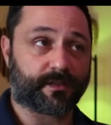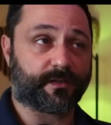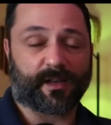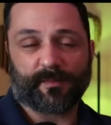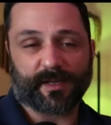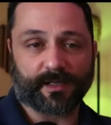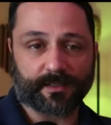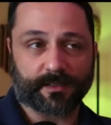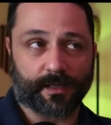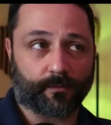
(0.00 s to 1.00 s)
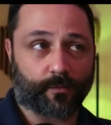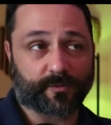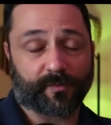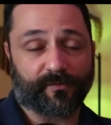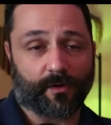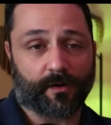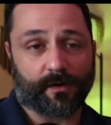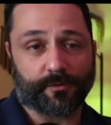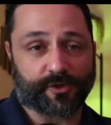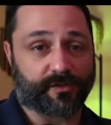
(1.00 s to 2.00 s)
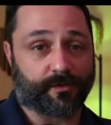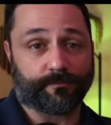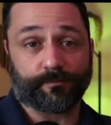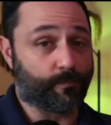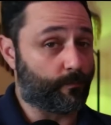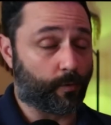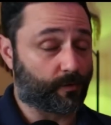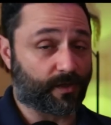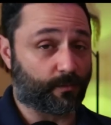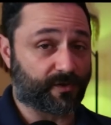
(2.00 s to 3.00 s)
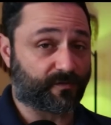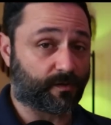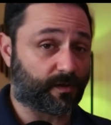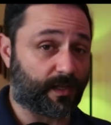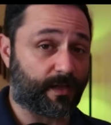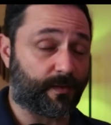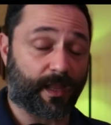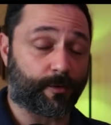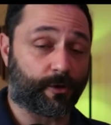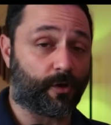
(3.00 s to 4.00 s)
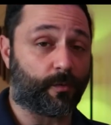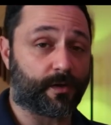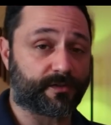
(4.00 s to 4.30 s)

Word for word: It kind of makes sense now. Whereas before, it was just a birthday wish for a clown that came out of nowhere.